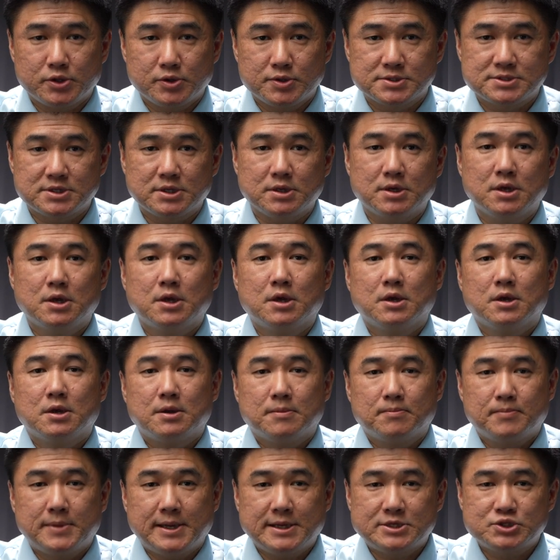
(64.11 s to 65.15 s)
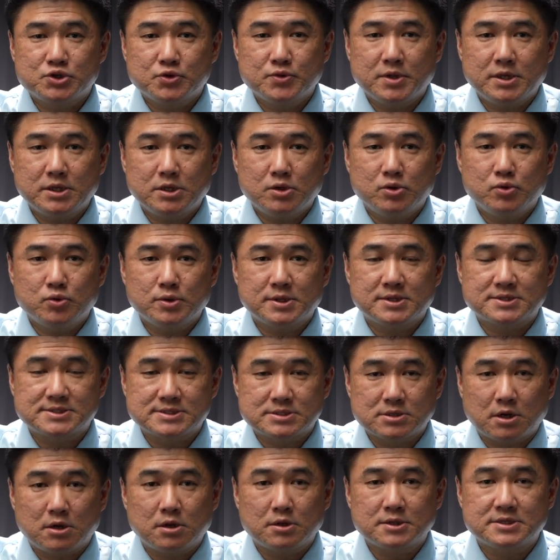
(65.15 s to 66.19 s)
using Make sure that you
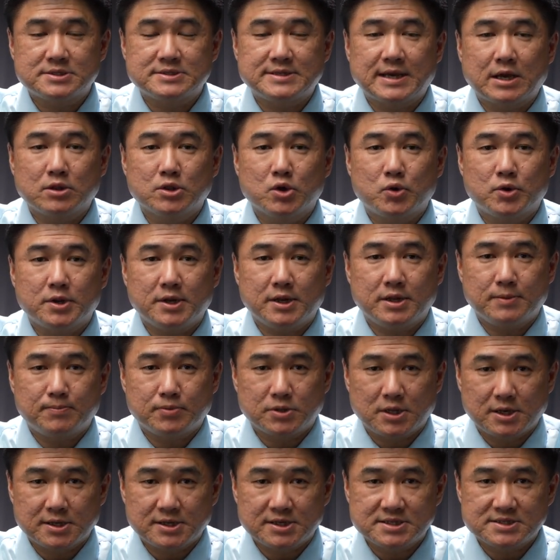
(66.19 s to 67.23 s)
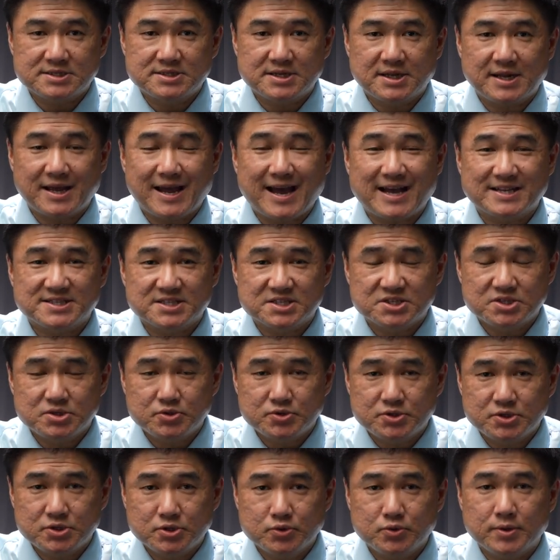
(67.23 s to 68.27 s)
install and download any plugins that asks you
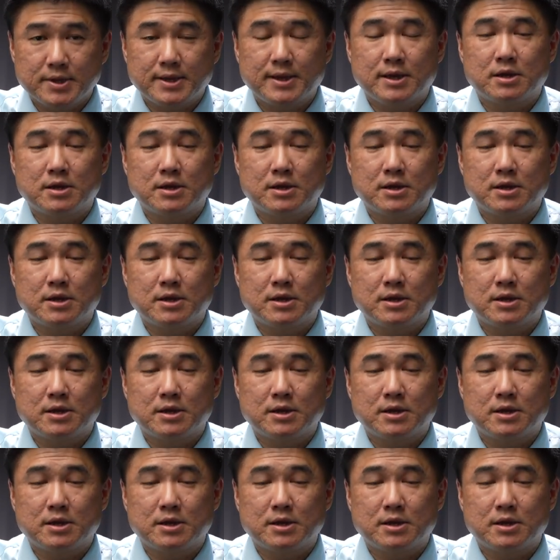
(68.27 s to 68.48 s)
to,